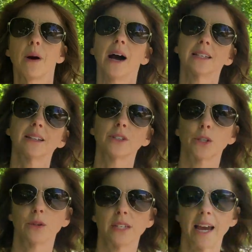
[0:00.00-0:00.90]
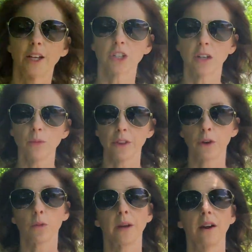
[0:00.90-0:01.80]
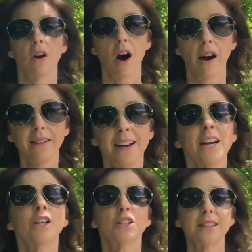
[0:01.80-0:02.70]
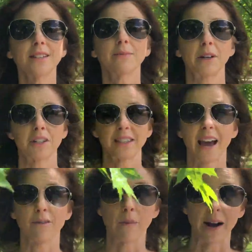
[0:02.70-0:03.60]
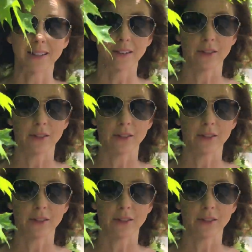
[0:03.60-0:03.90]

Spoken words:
positive association with you being gone just as much as they have a positive